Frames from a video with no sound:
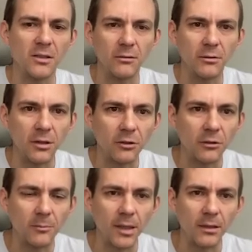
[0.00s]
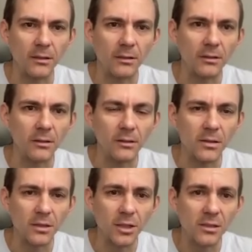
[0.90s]
see what the copilot
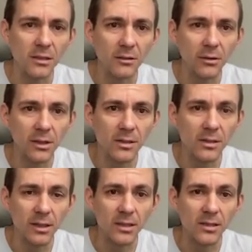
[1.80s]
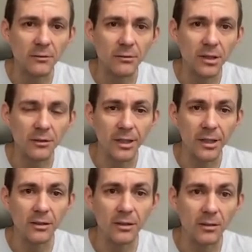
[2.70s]
suggested to us. Yes, we
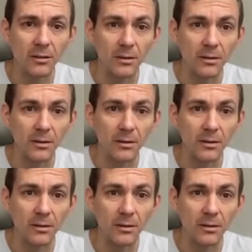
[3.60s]
create a